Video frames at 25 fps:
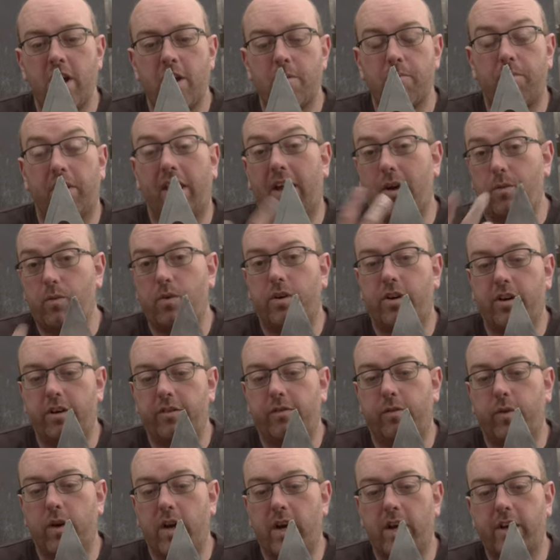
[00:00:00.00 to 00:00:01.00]
But that wouldn't
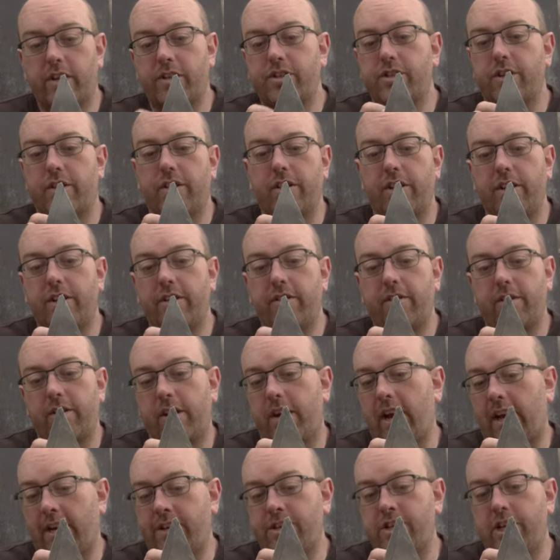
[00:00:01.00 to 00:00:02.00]
have worked so that
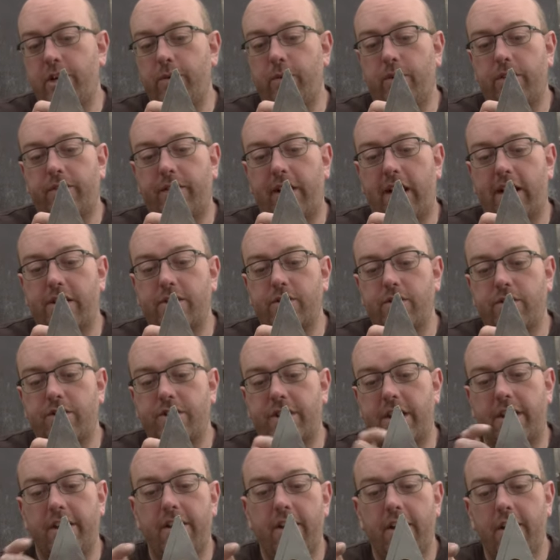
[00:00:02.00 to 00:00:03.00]
actually would have had to
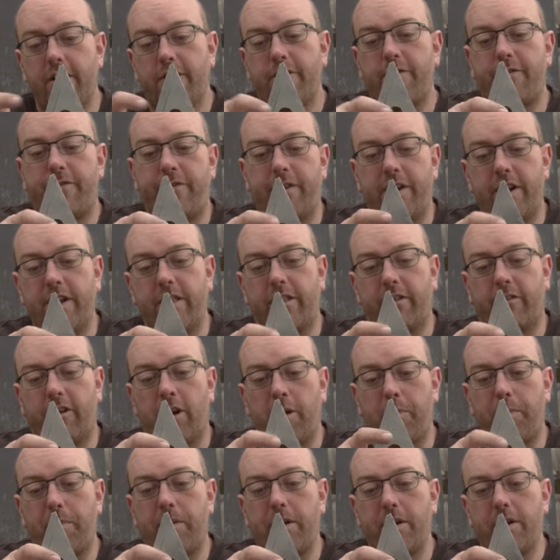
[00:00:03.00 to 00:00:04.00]
sit further
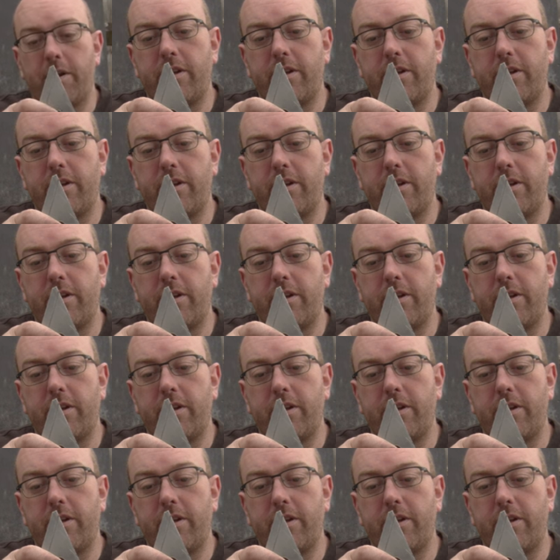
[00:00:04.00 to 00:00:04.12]
up